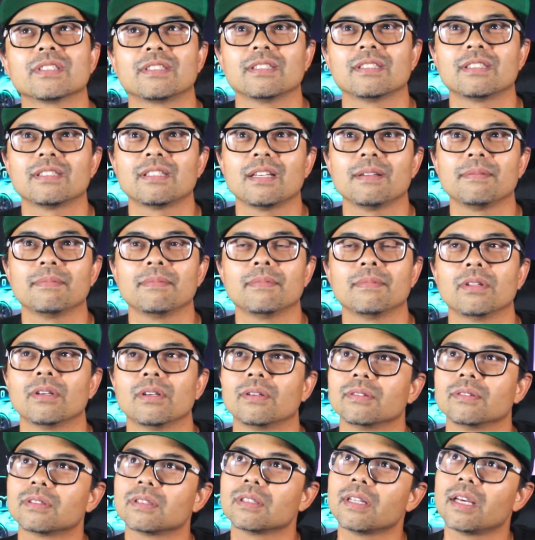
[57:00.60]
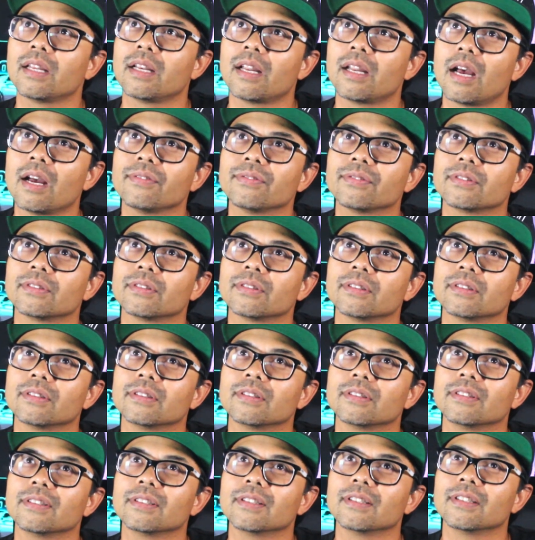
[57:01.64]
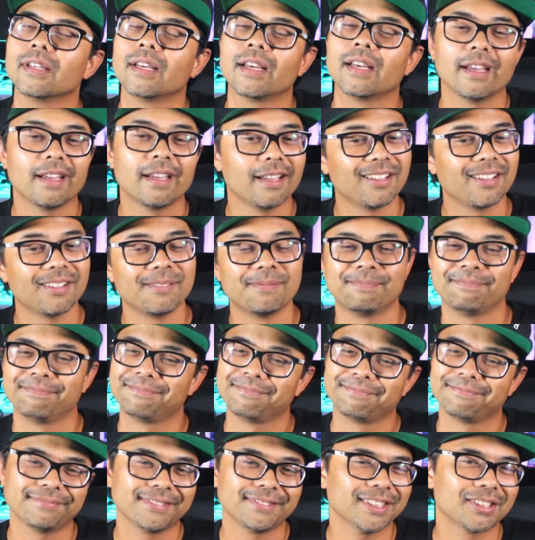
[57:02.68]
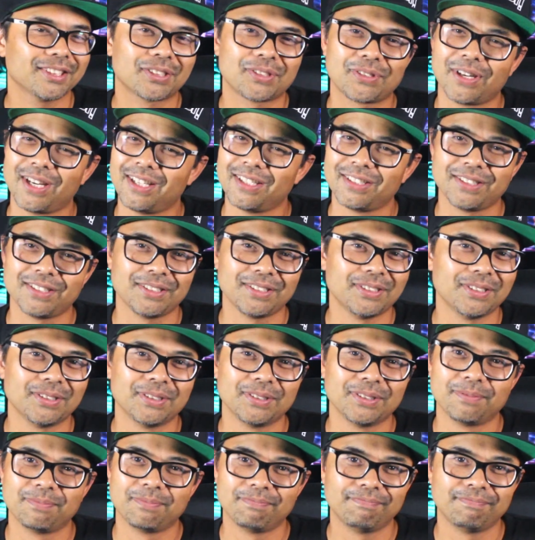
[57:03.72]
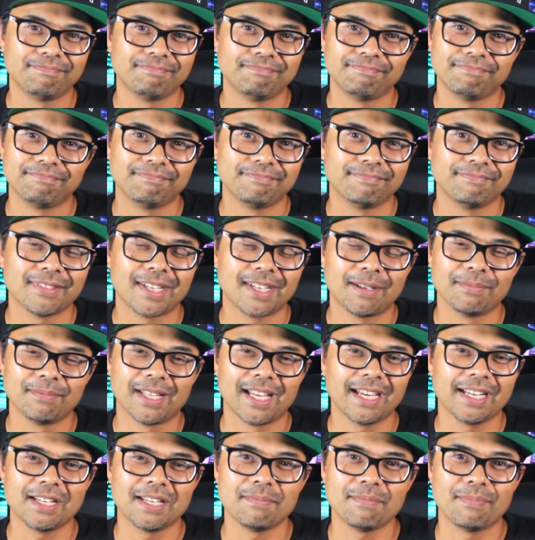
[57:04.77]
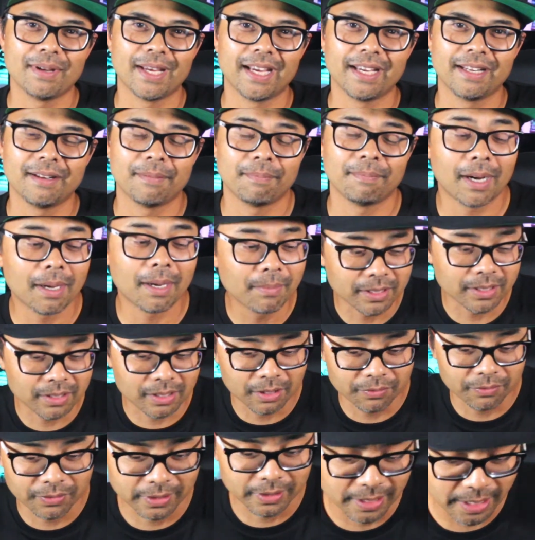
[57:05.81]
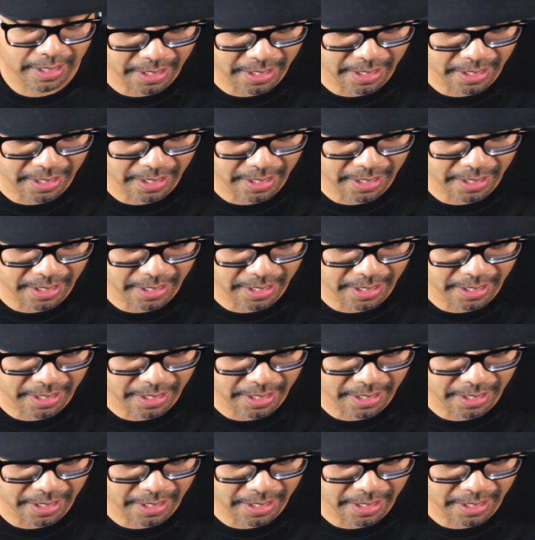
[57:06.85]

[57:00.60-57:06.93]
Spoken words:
it the same? No, it was the night after. Just crazy, dude. I'm lying in bed. I'm by myself at the